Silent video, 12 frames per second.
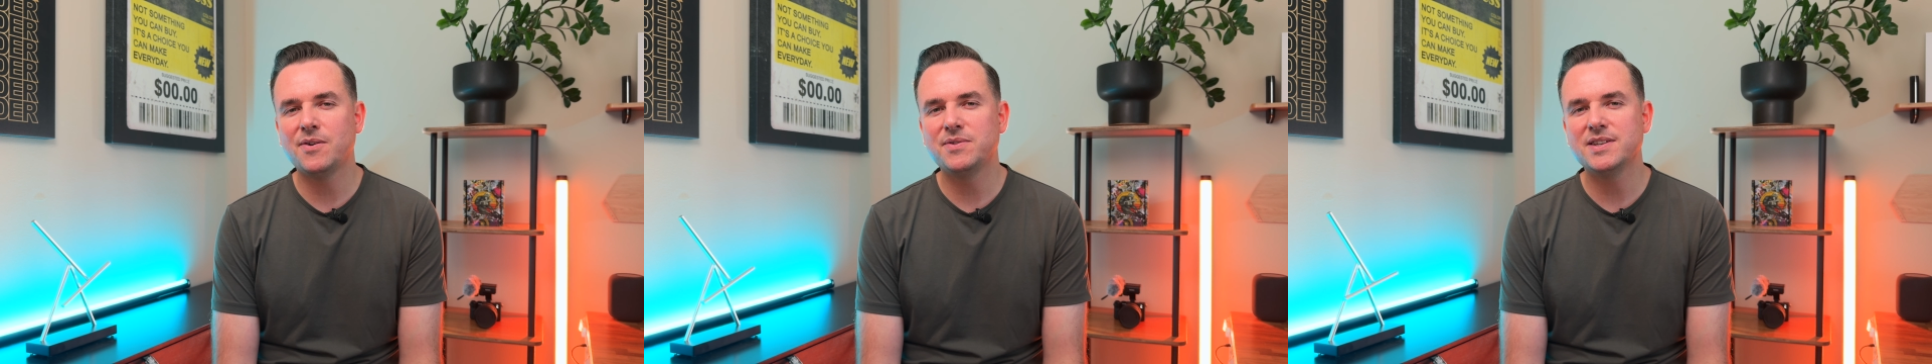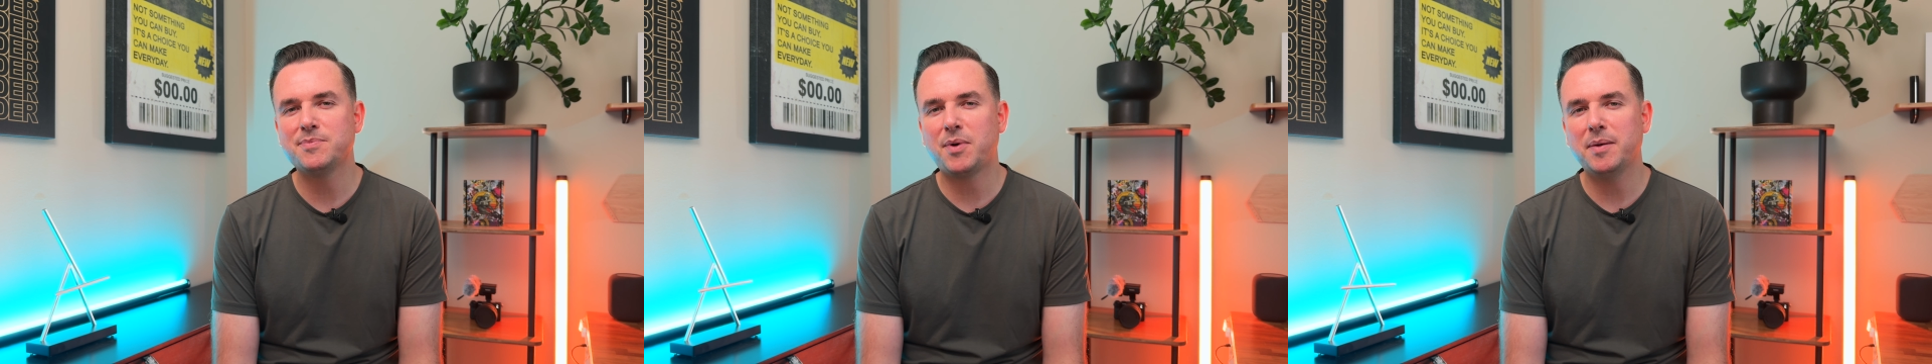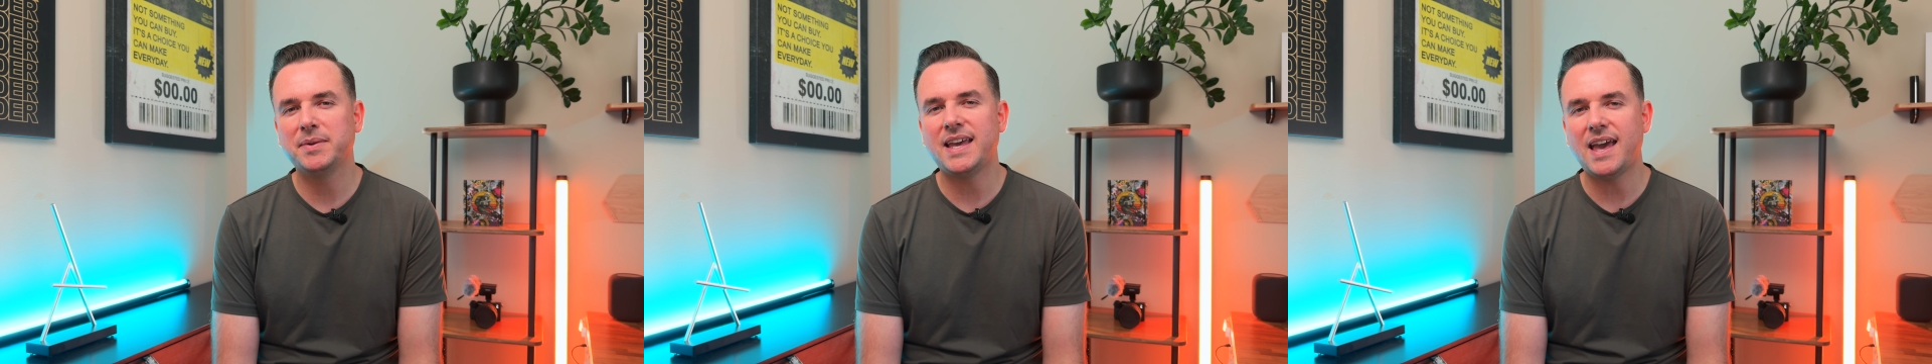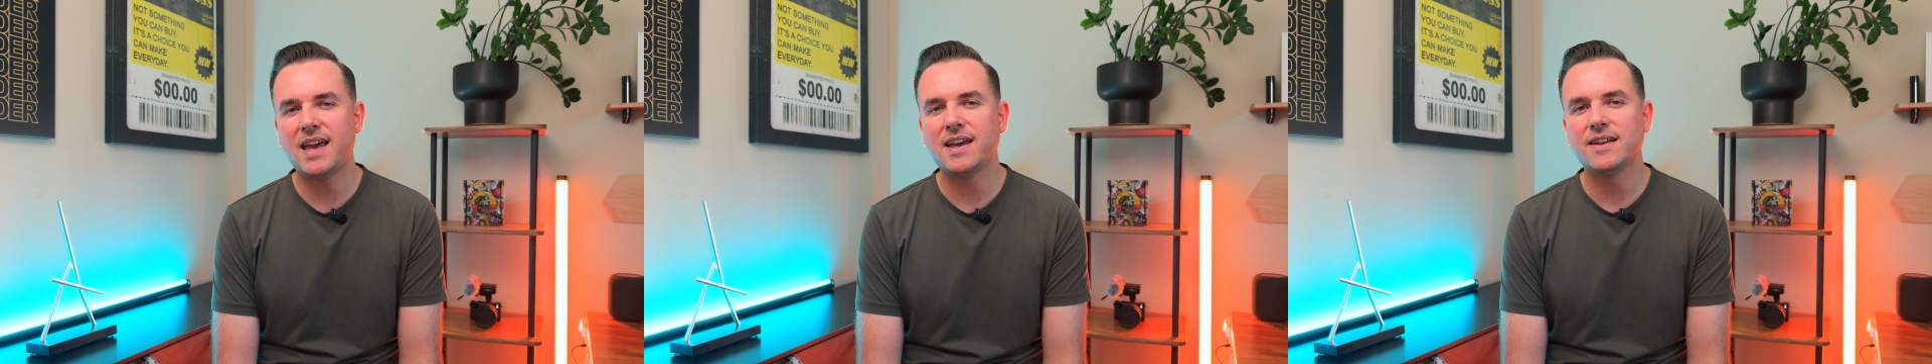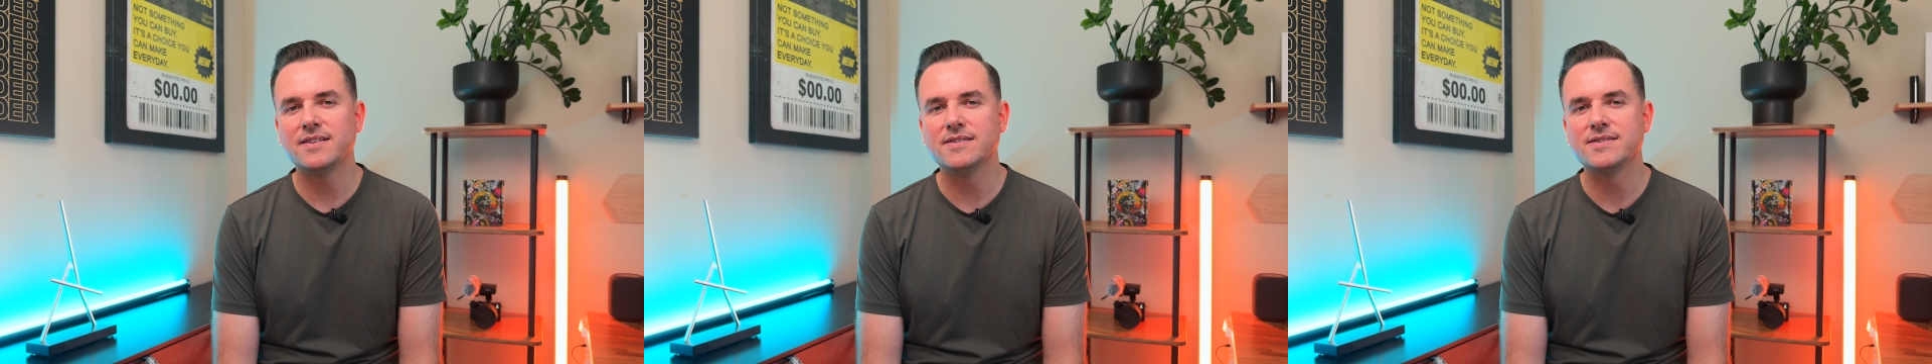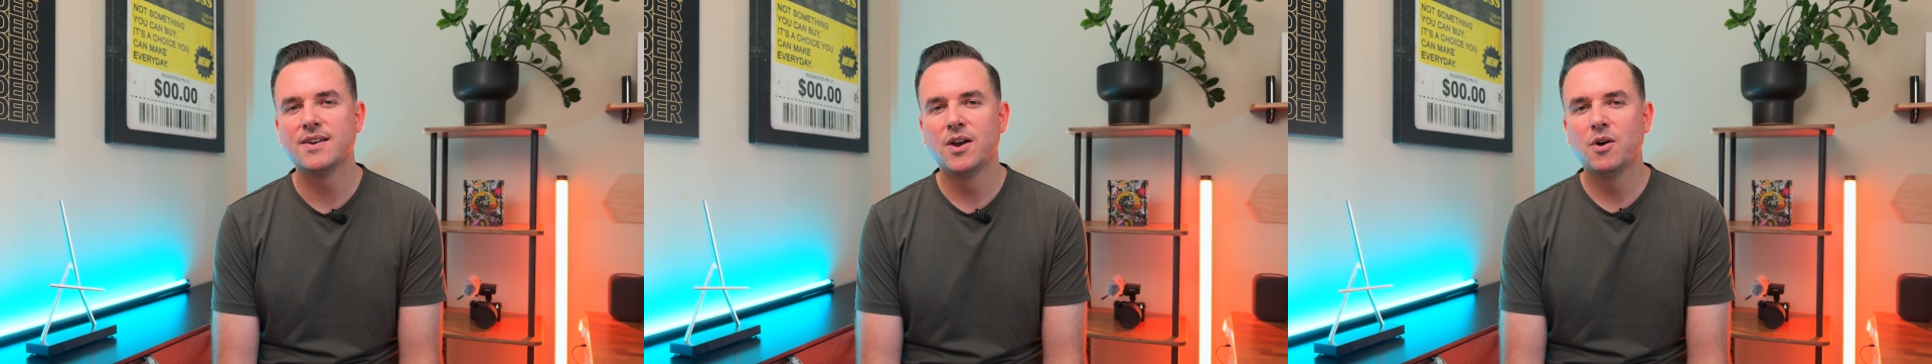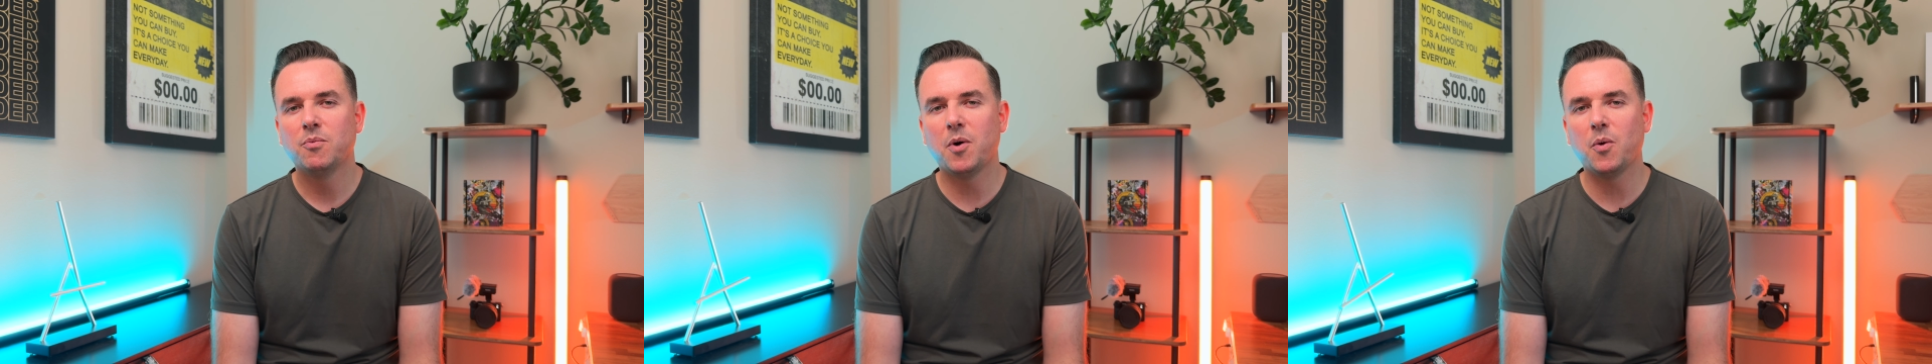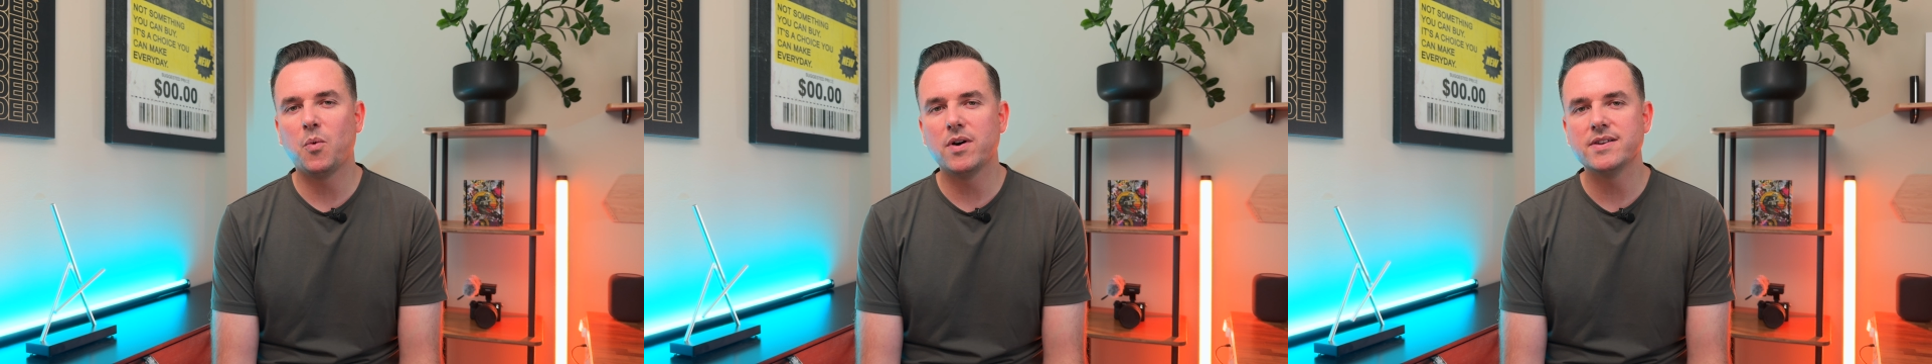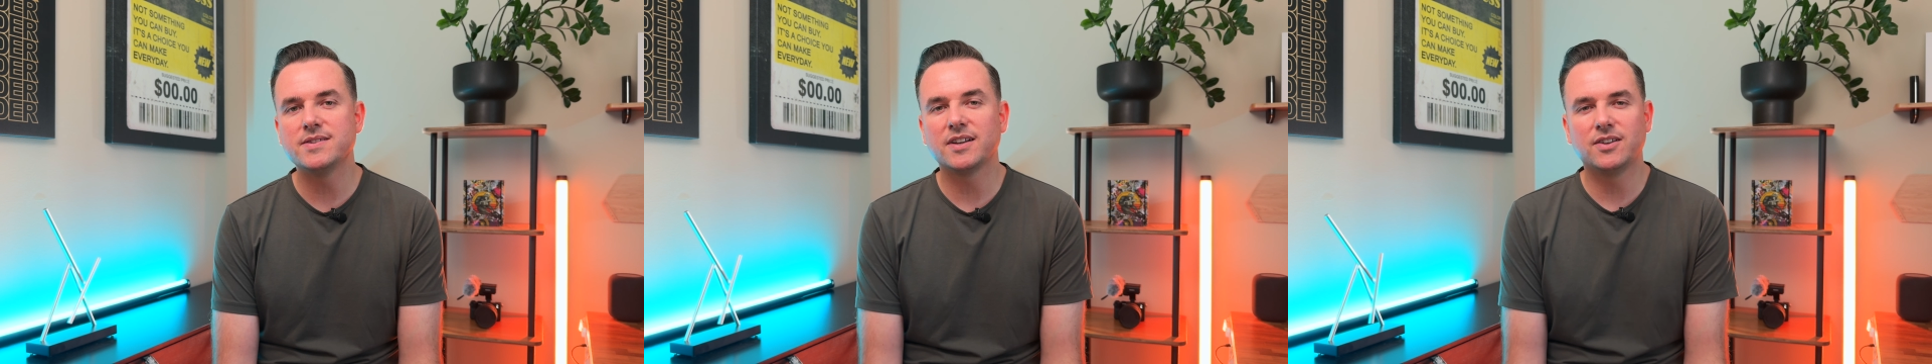this probably ends what was a